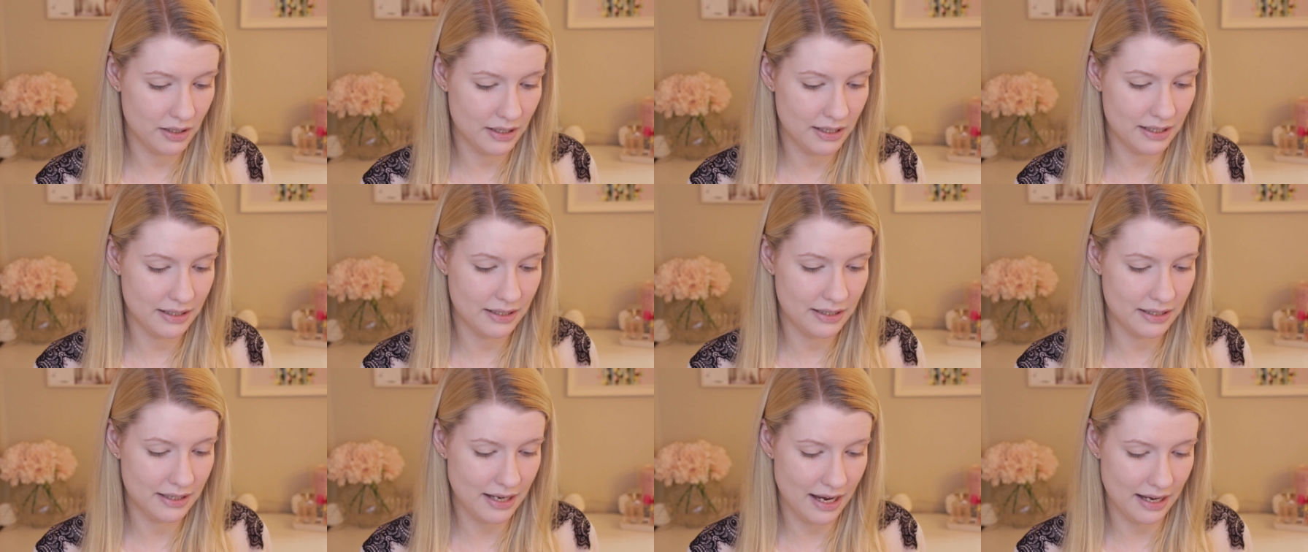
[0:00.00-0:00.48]

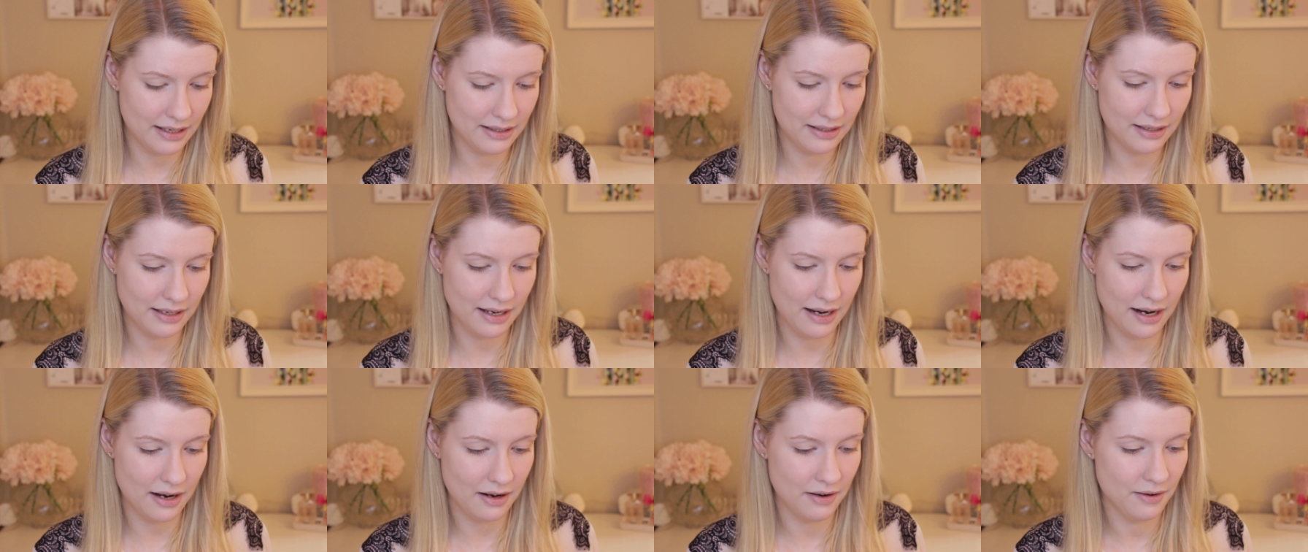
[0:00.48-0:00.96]
It says
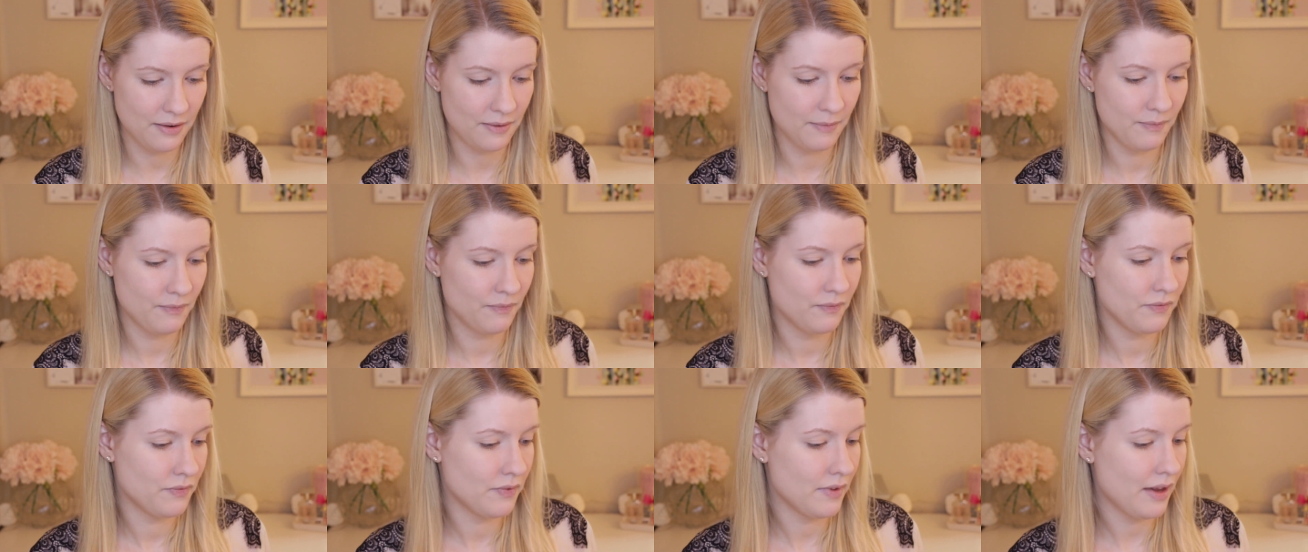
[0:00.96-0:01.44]
here,
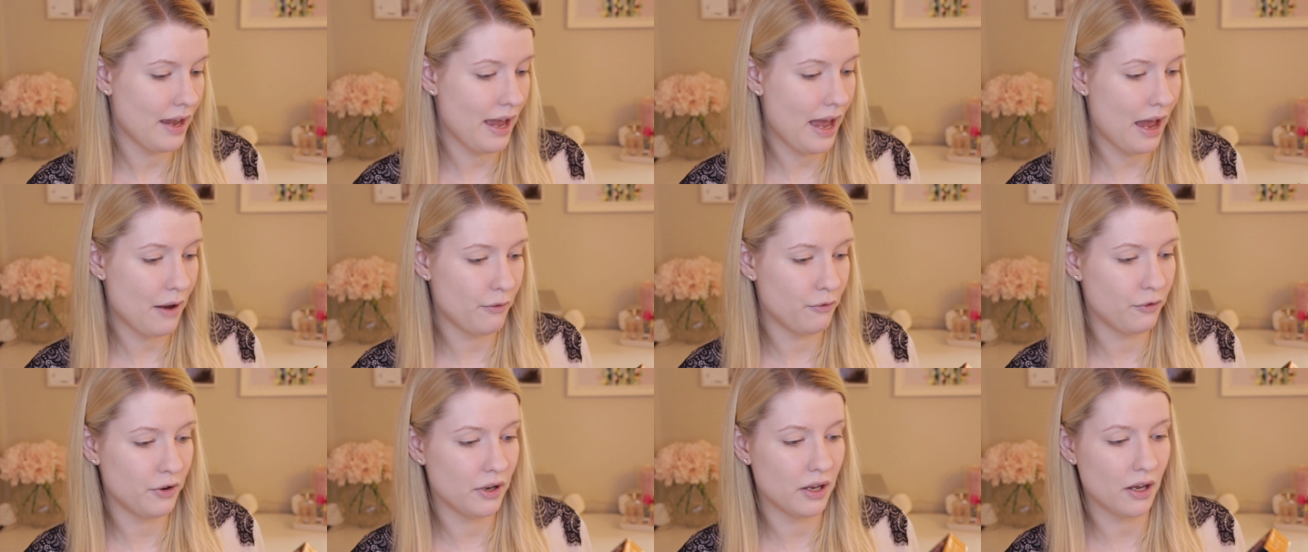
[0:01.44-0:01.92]

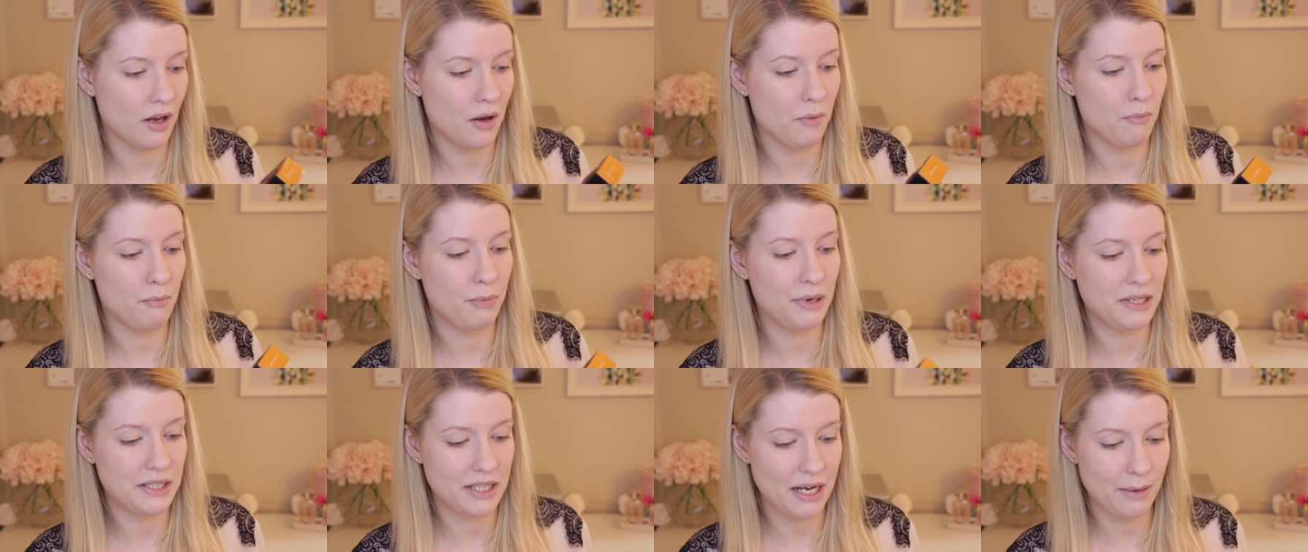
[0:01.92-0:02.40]
Africa
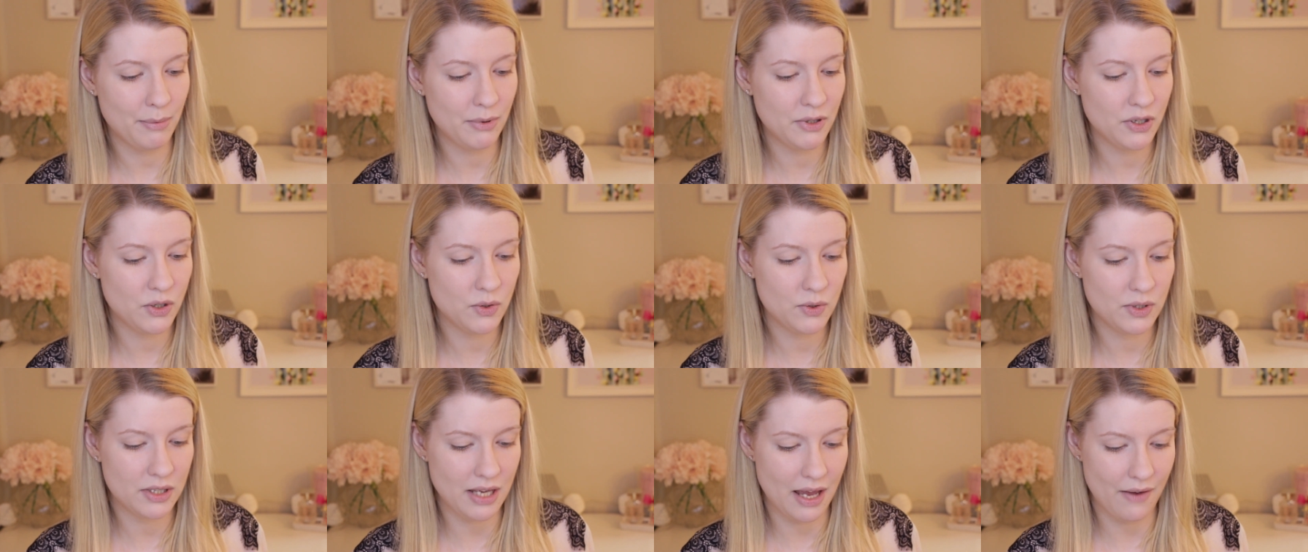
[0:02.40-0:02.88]
by
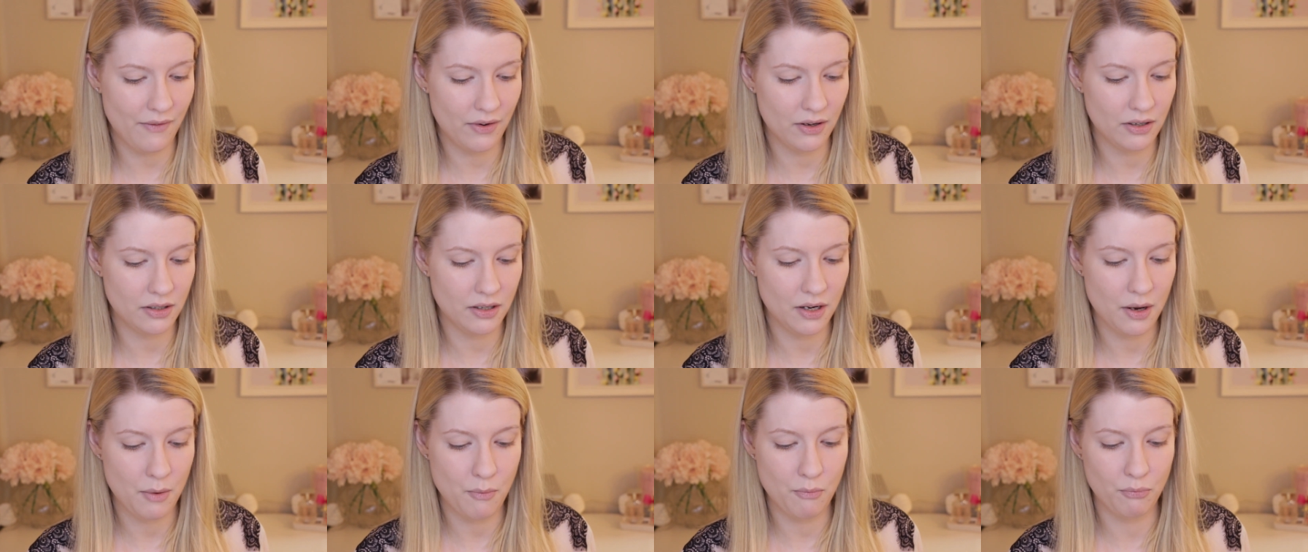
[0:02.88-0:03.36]

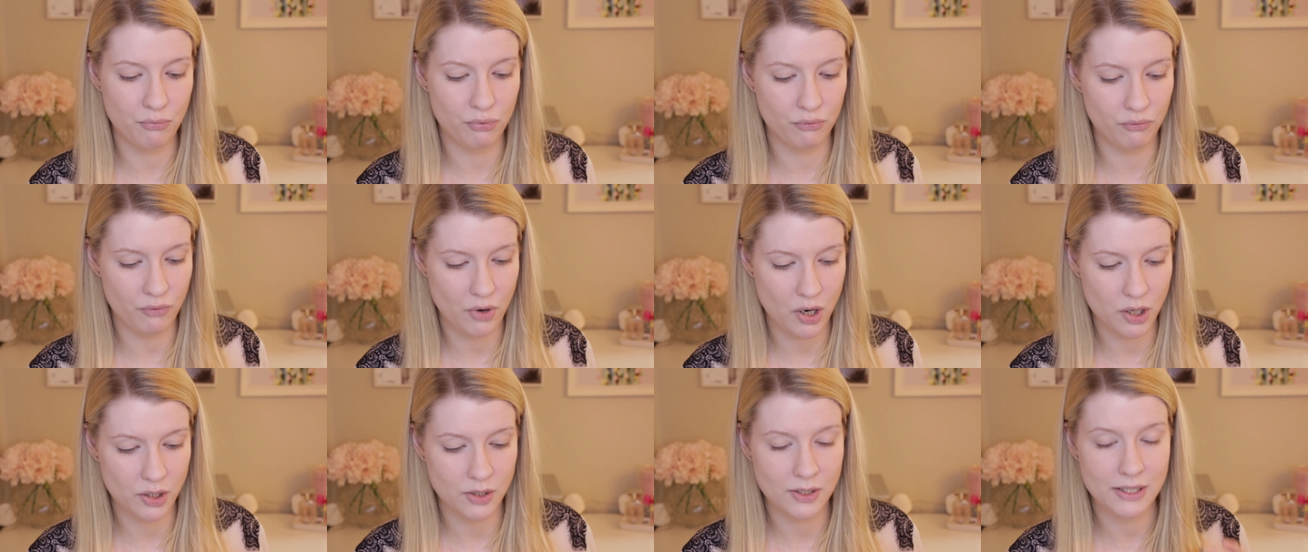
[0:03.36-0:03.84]
W7
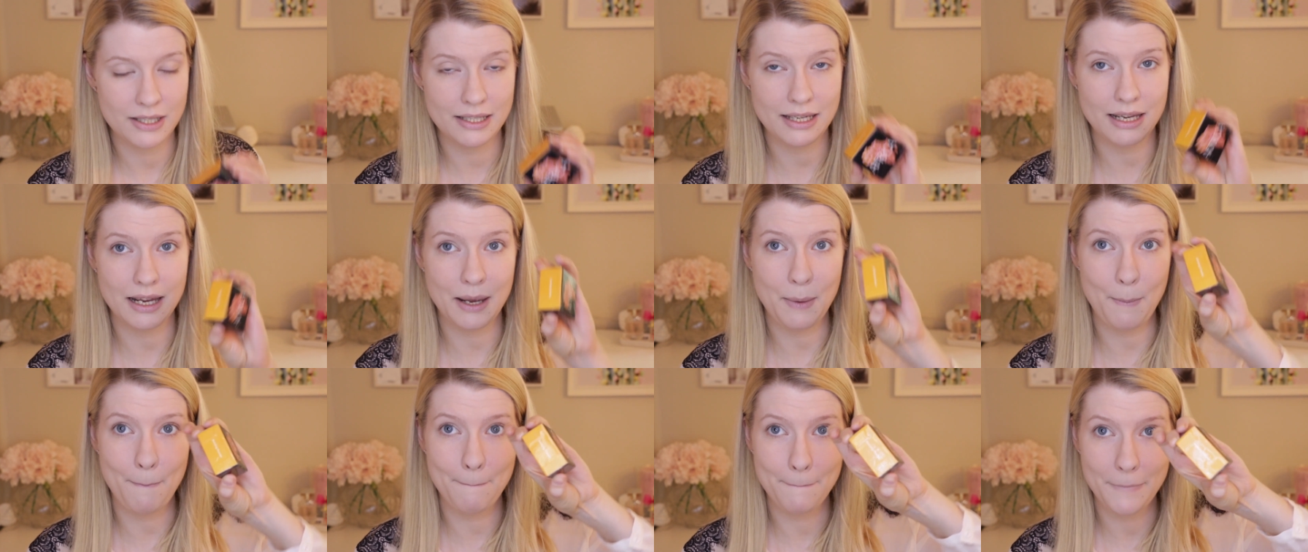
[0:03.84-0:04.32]

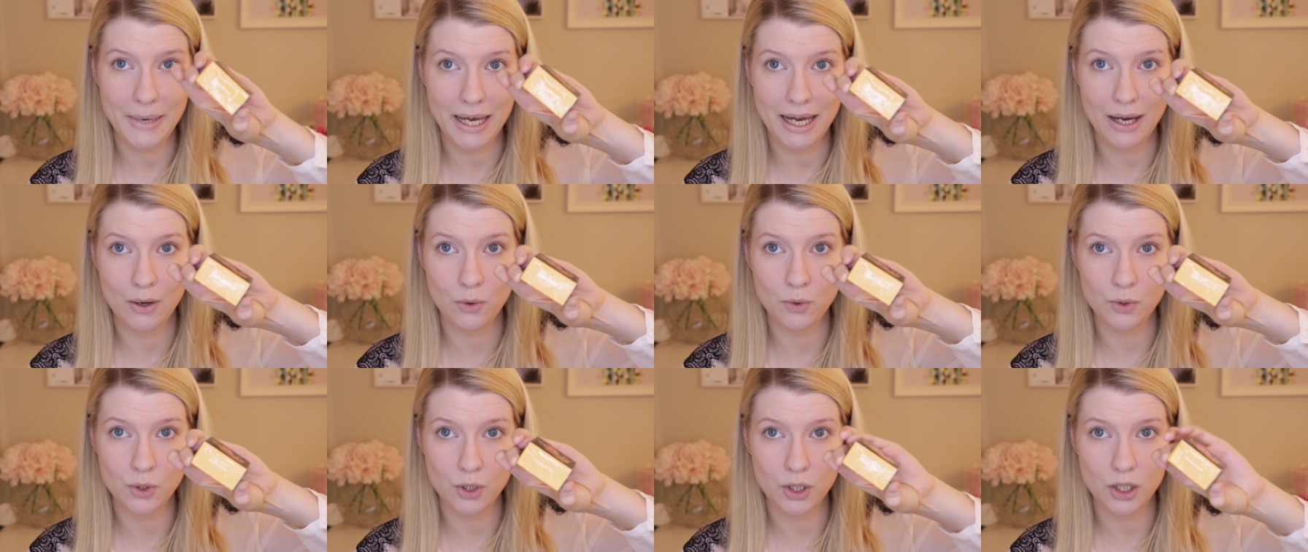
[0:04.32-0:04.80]
bronzing
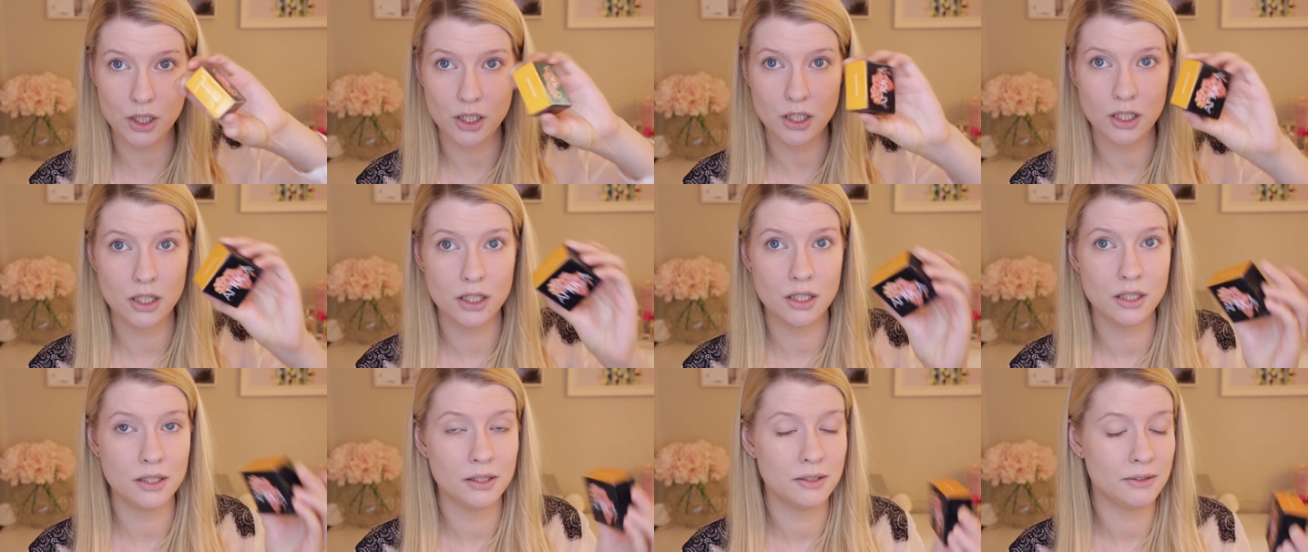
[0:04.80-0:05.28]
powder.
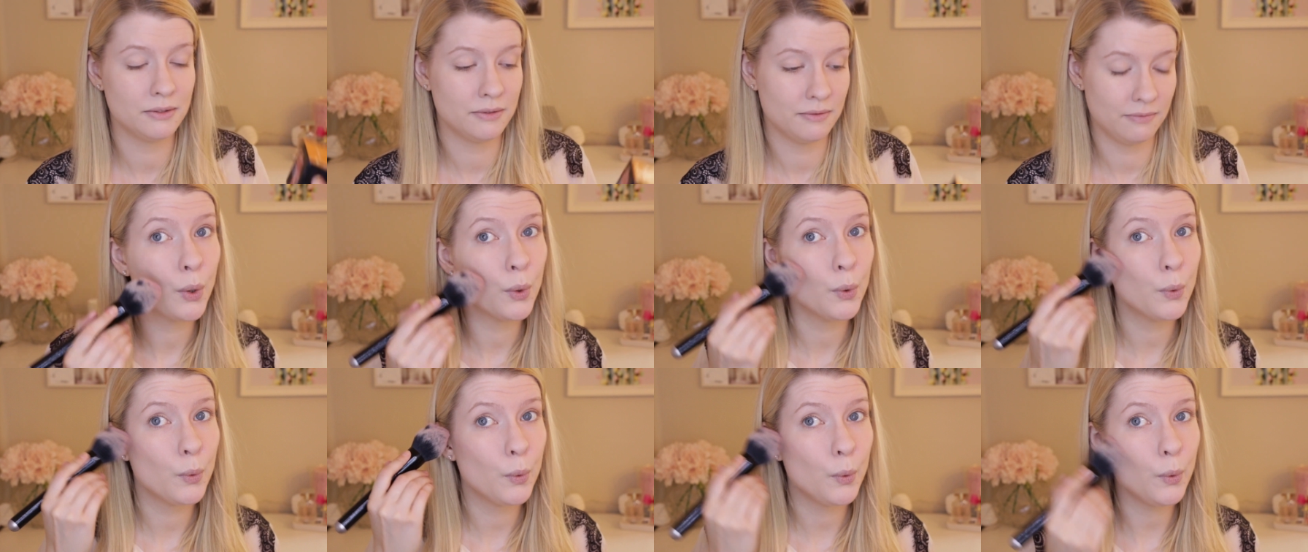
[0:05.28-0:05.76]

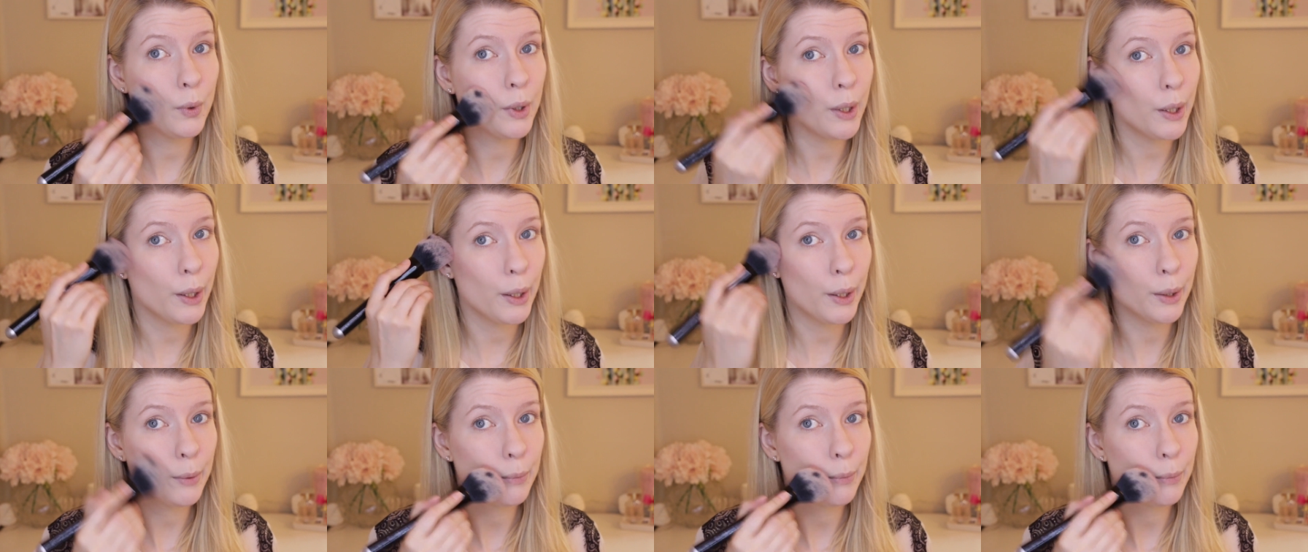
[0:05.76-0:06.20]
Okay.